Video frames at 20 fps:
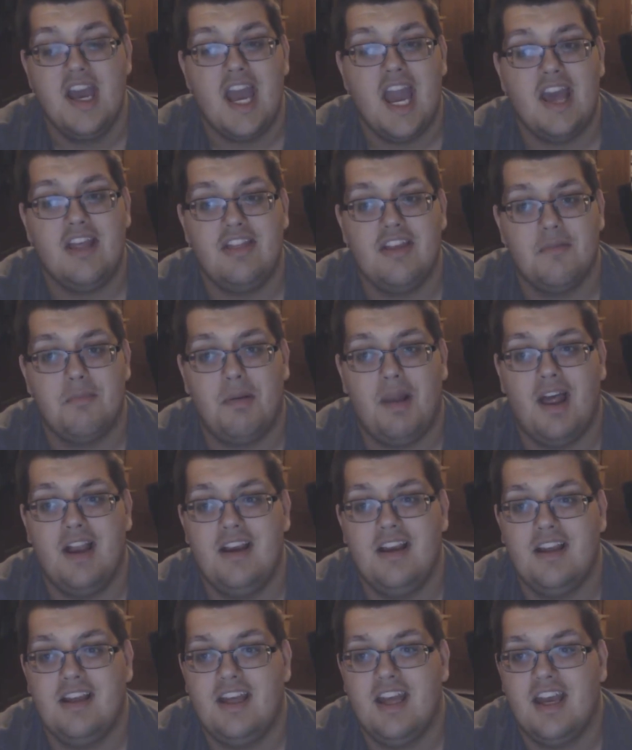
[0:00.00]
if you're
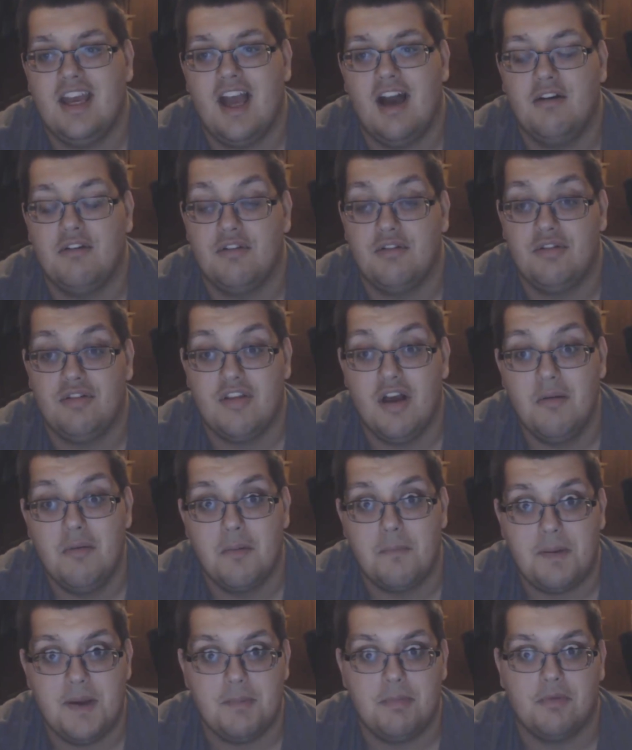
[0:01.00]
planning to kick out some
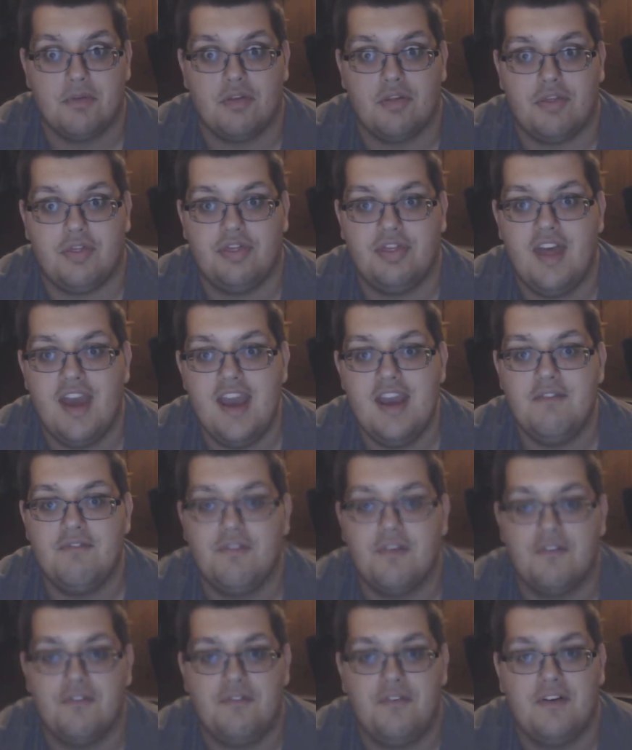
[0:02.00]
of people's
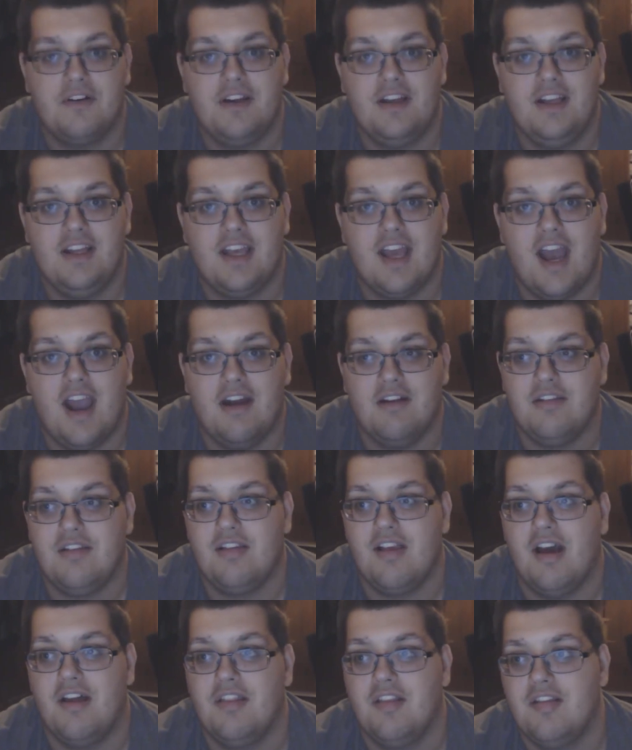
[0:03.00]
favorite fucking
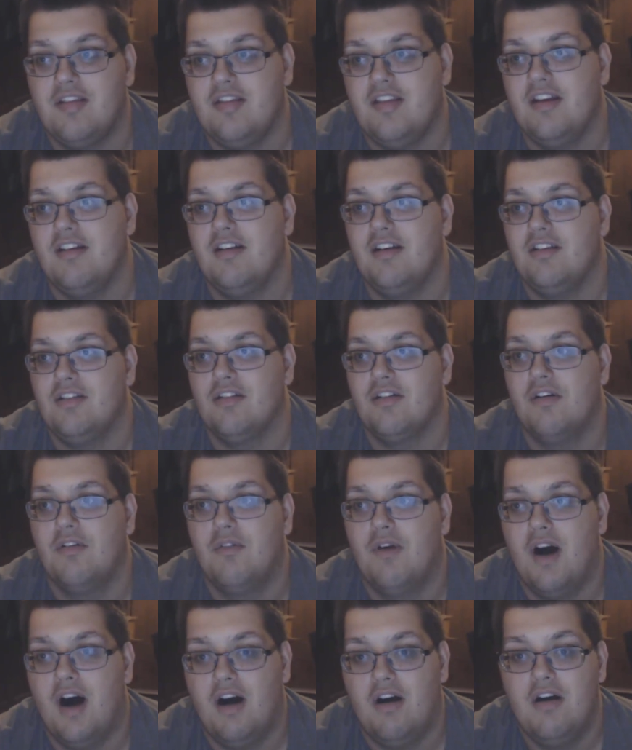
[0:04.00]
characters out of the series for a
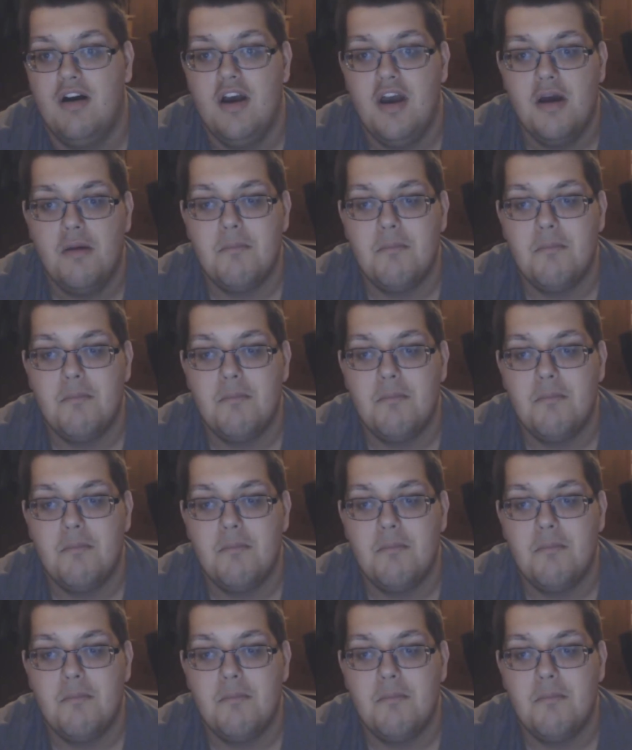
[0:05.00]
while.